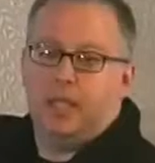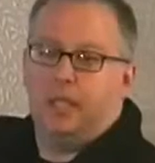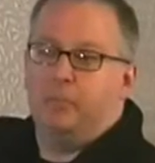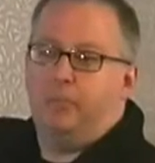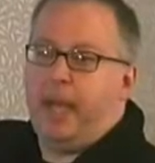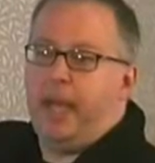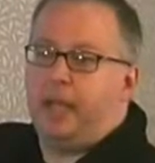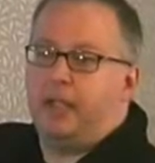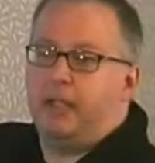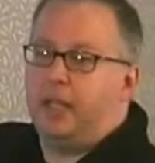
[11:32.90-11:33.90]
And in the
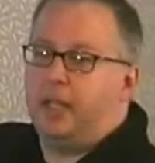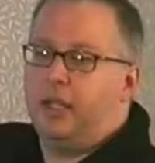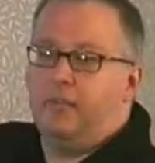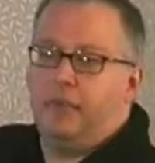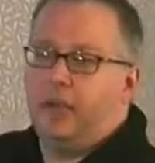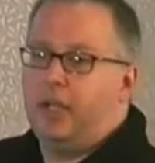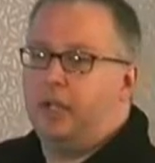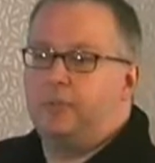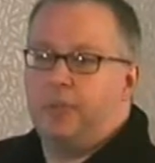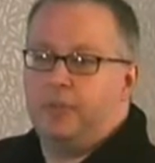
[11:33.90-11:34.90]
back, again, very
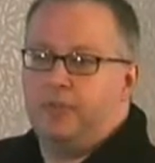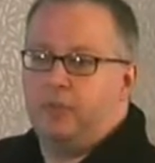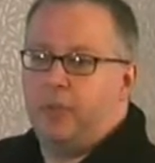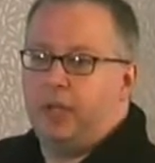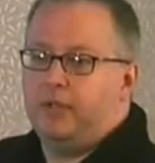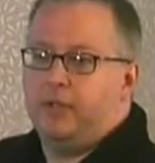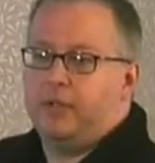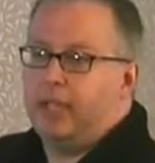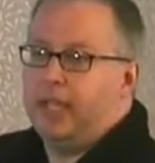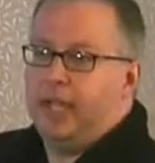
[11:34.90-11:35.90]
inexpensive
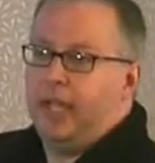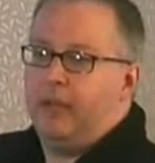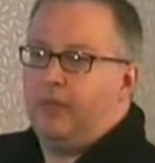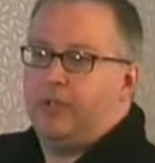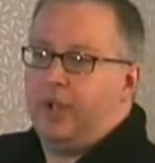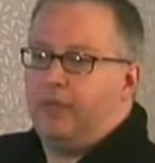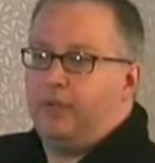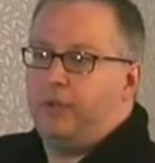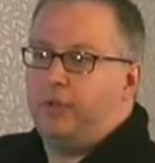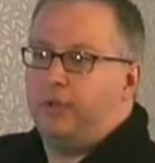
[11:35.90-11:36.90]
space. Every
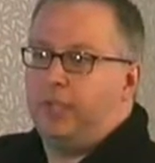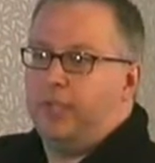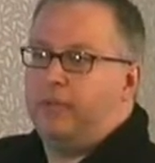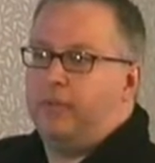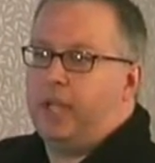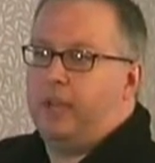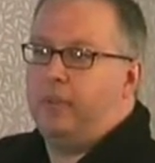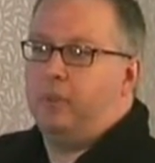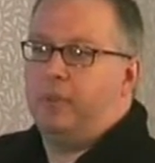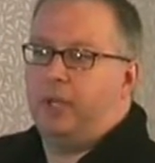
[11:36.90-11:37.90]
software tool needed for
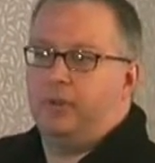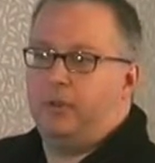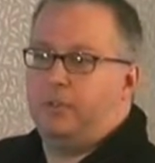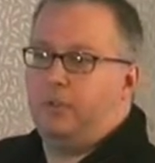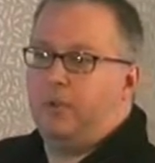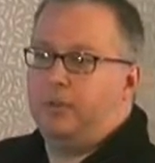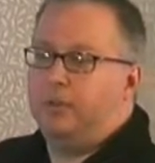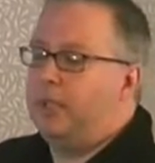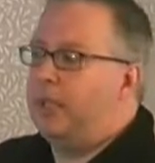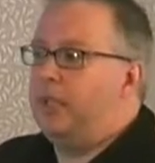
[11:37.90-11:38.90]
gaming will be at your
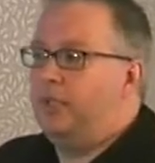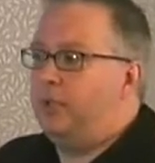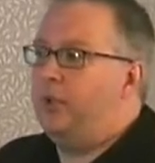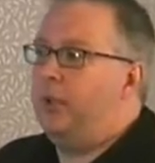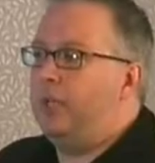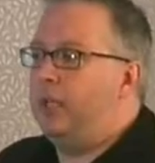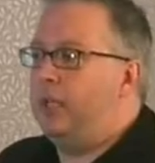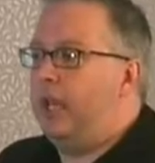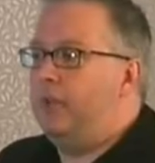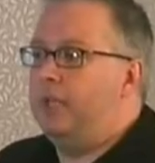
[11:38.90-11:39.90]
disposal. You create the
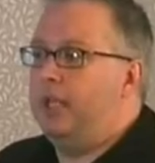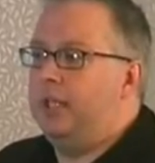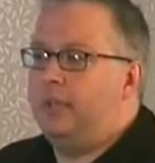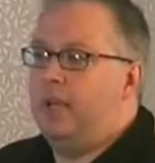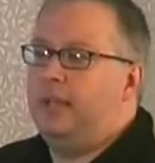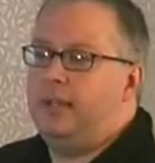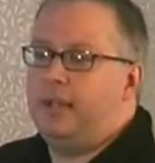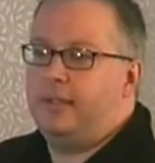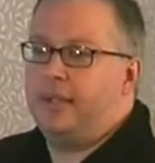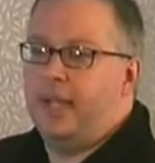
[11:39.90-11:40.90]
games, you need to beta
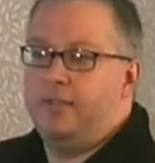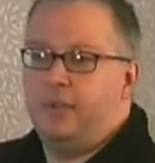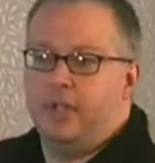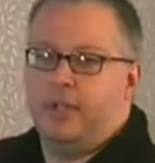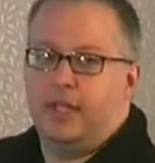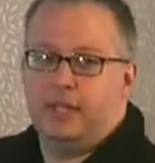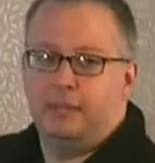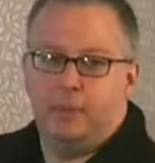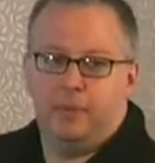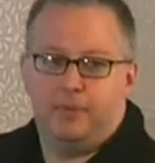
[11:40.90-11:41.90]
test the games, you can test
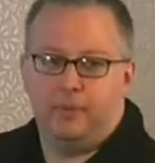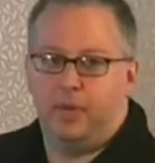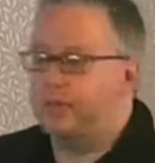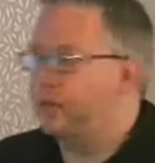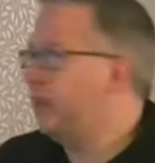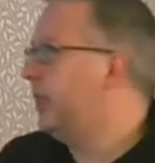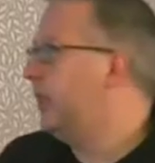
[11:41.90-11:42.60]
them up in the front.